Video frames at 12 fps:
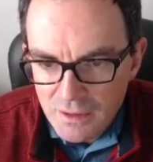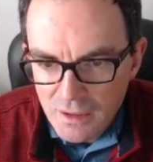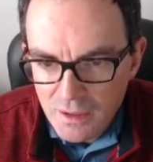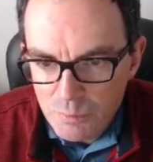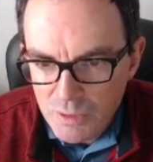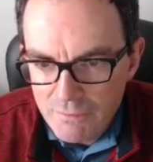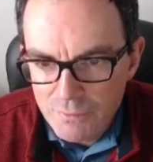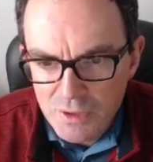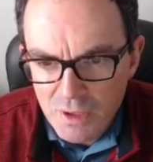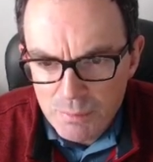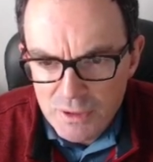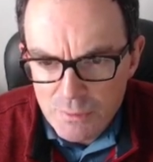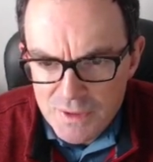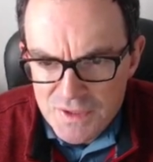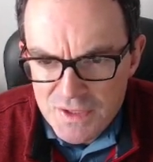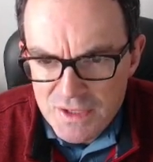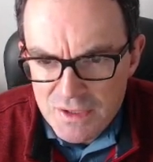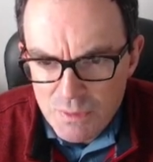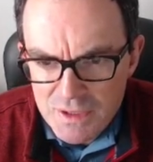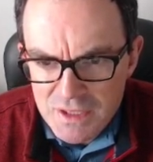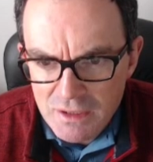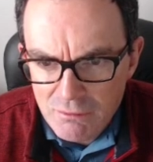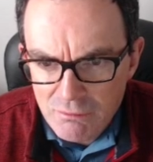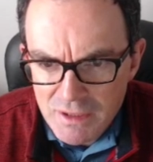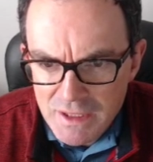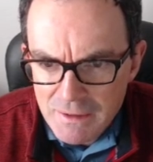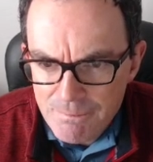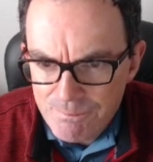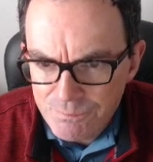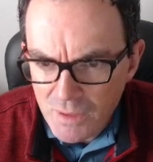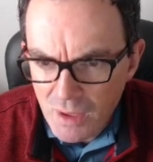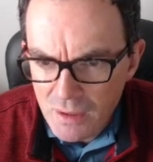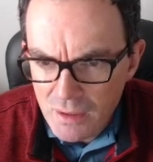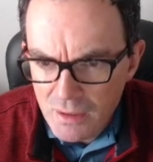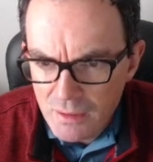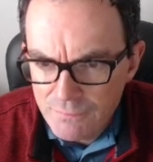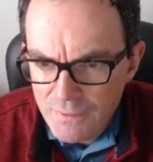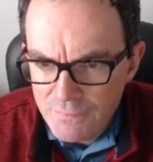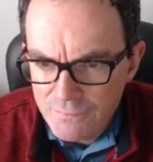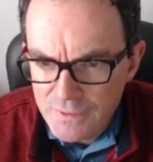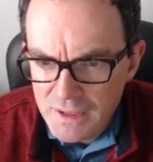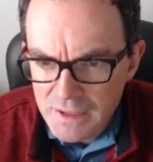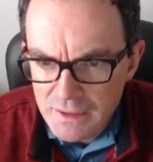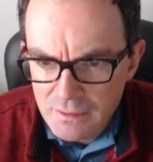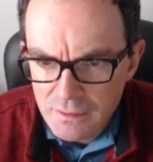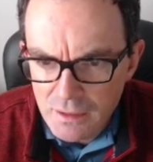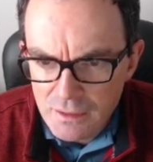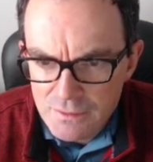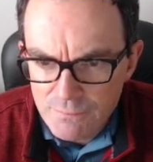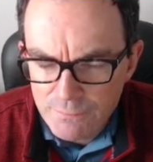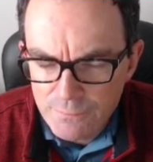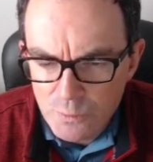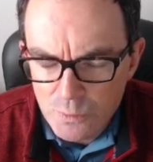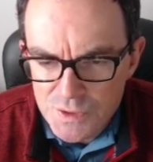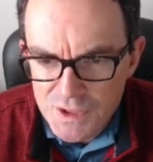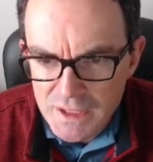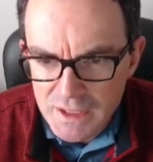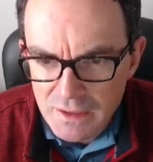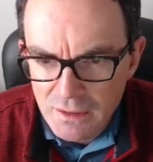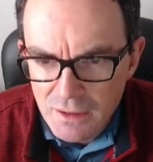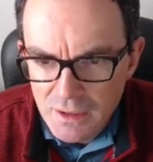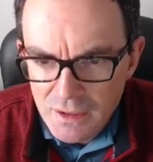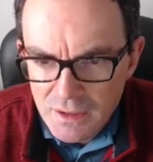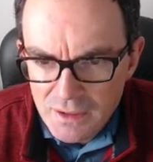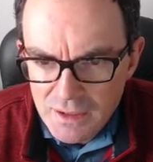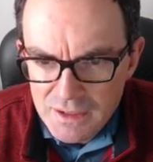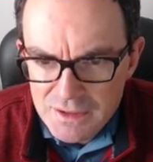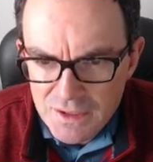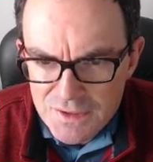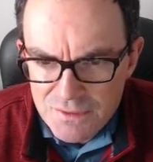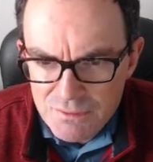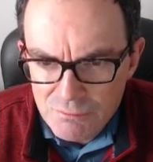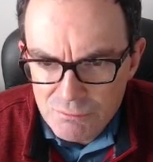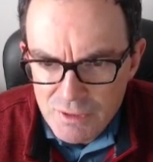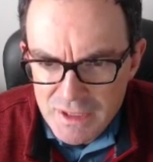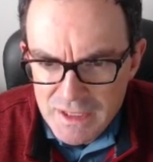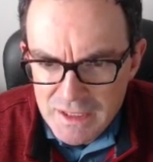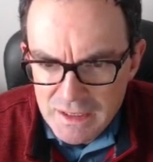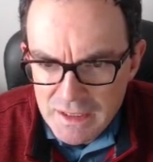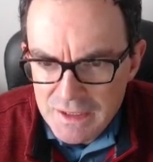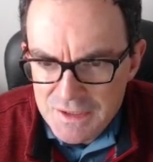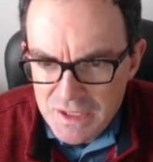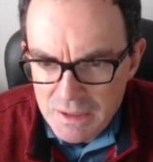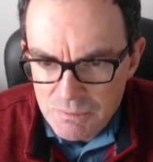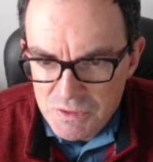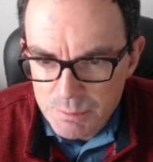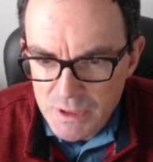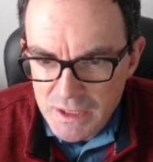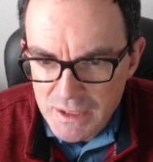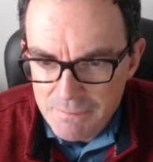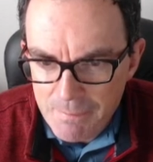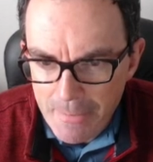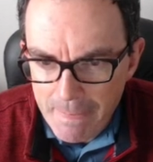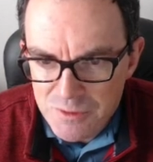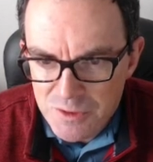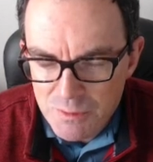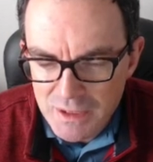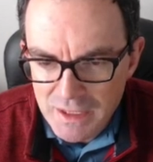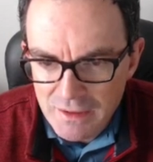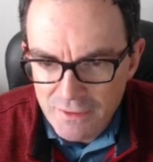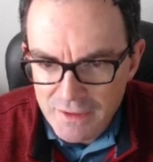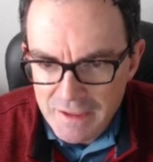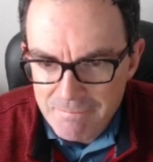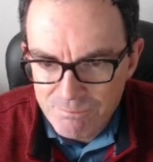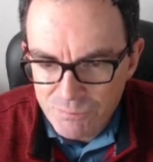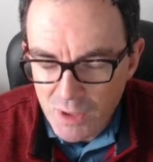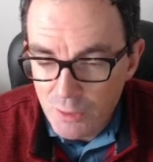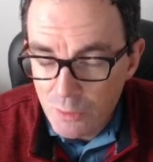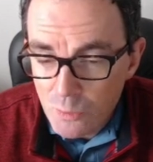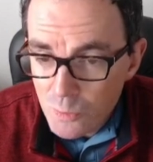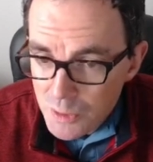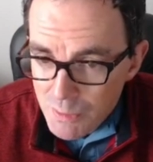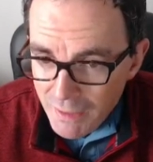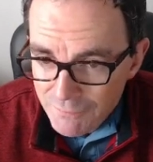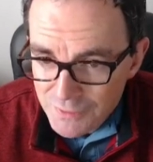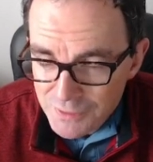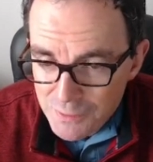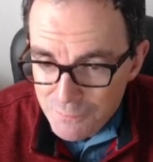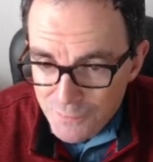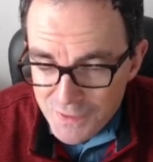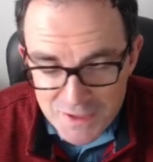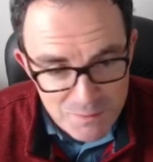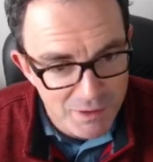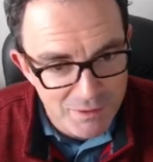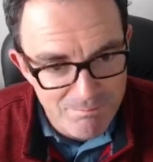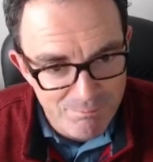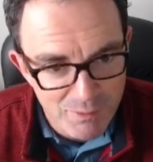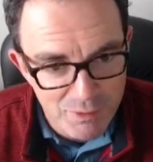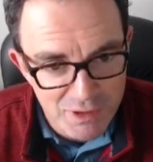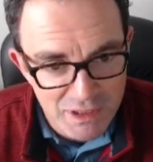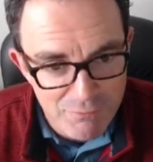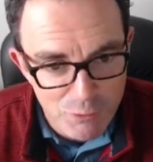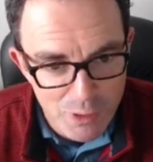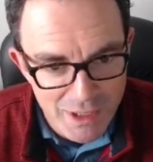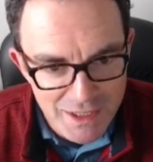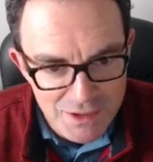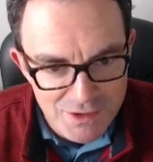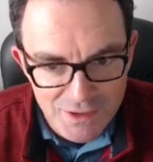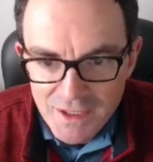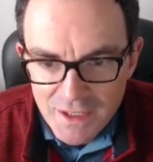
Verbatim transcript: uh, whatever w is is it 23 uh, 15 and 14 it doesn't really seem to be doing anything and all you have to do for this one I'm going to give you a hint